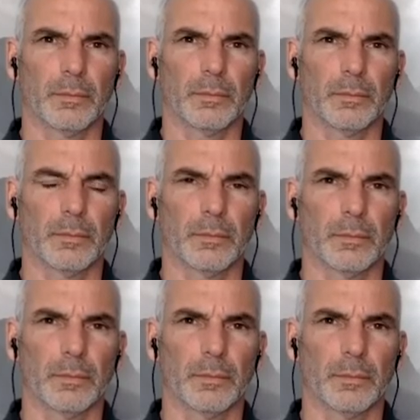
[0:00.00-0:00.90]

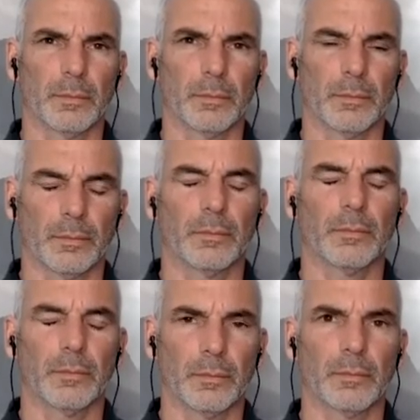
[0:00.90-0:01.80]

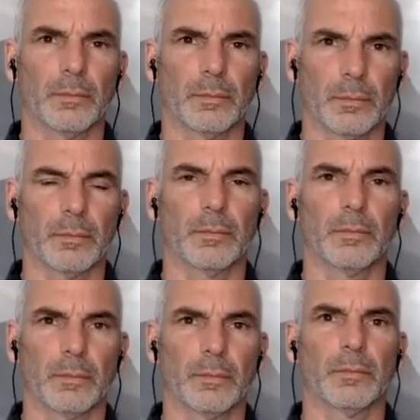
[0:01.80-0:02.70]

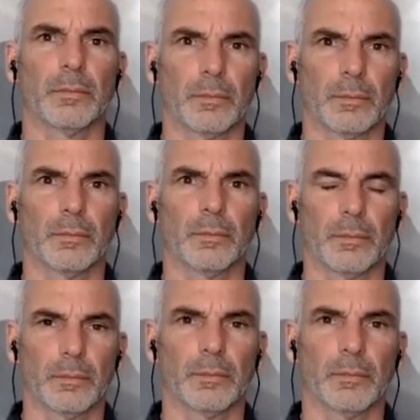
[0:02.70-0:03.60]

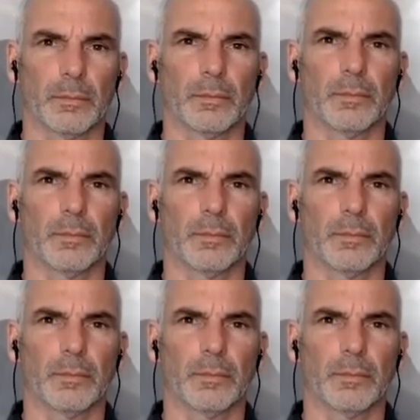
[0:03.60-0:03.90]
(silent)